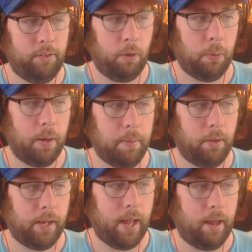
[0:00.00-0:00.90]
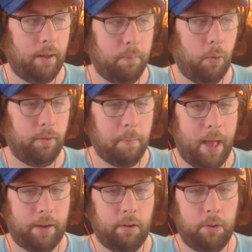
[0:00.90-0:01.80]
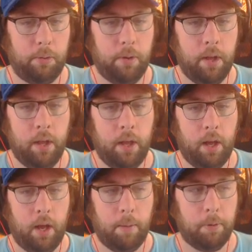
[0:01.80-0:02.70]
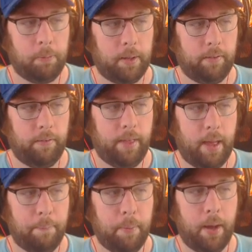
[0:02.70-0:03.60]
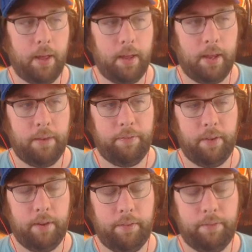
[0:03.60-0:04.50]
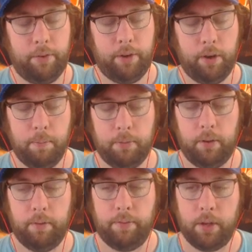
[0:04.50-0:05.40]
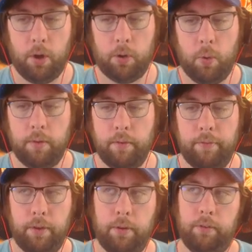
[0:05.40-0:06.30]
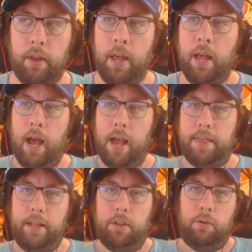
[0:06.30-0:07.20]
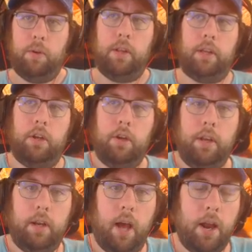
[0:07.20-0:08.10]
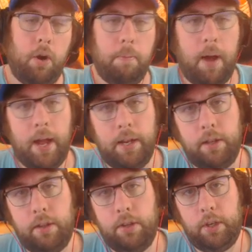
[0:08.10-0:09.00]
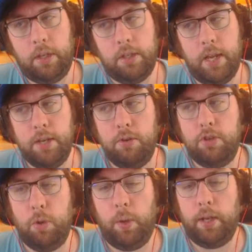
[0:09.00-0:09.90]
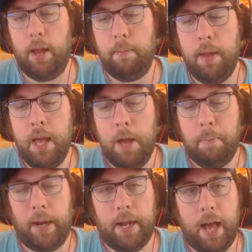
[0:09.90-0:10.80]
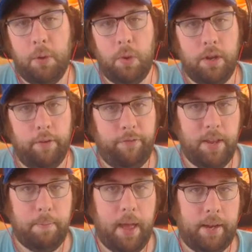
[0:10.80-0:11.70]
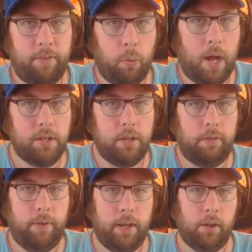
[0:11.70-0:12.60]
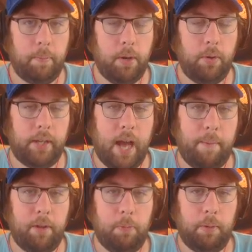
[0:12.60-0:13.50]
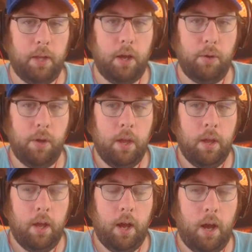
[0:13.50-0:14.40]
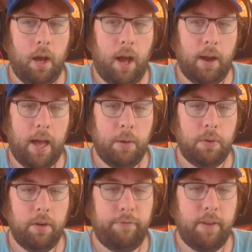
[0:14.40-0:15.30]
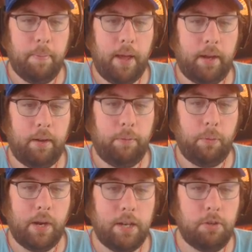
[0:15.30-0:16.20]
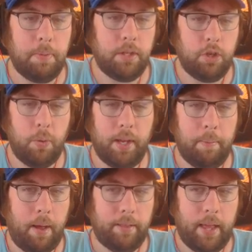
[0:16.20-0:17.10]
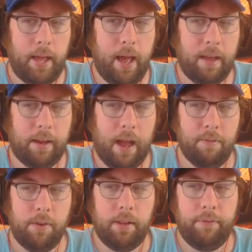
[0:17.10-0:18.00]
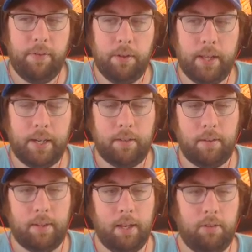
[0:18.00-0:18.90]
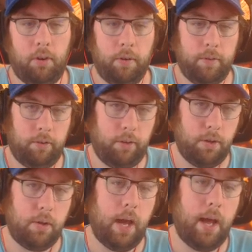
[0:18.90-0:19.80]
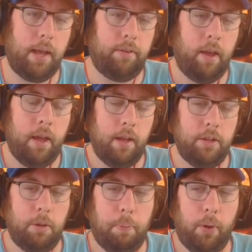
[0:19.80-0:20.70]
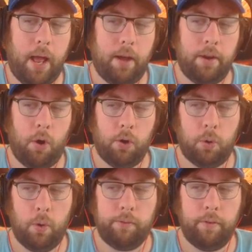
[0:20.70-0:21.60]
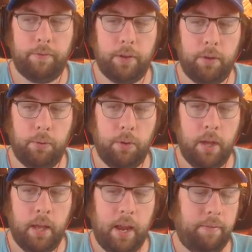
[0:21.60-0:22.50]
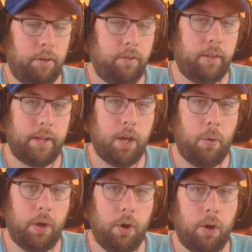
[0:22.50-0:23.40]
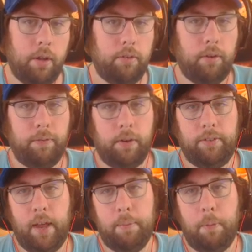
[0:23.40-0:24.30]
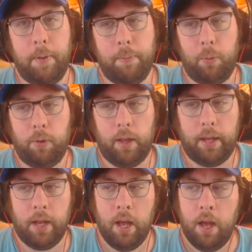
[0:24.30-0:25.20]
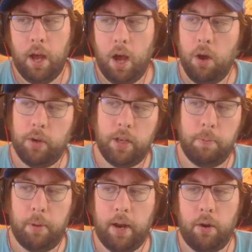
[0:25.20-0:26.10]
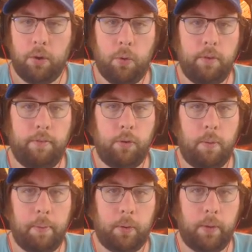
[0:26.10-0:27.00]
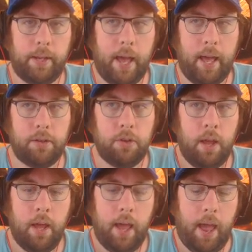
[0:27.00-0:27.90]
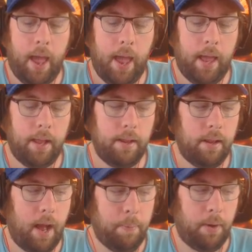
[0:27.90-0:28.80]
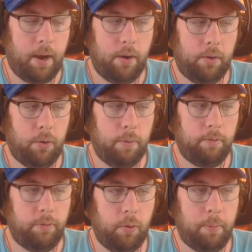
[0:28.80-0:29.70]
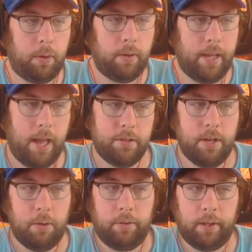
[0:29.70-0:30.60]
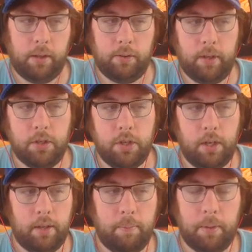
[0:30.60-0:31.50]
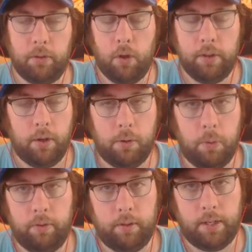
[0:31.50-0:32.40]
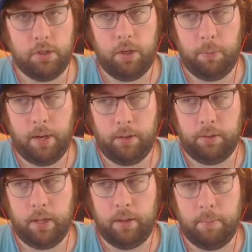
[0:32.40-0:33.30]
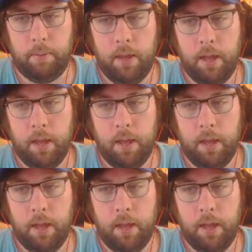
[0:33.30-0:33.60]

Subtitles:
So we're going to be looking at more of a macro perspective of that. But in terms of the altcoin reviews, I think they're really good. I don't mind to continue doing them, but I kind of want your feedback. If you're watching this video, let me know in the comments below. I kind of want your feedback of what I should be doing about that. I really feel like it's a disservice to you guys to put out an altcoin review if there's nothing going on. So for example, people were like, oh, can you put out an altcoin review on Bitcoin Cash? And I put out an altcoin review on Bitcoin Cash, and I was like, it looks like shit, because all the altcoins look like shit when I looked at them.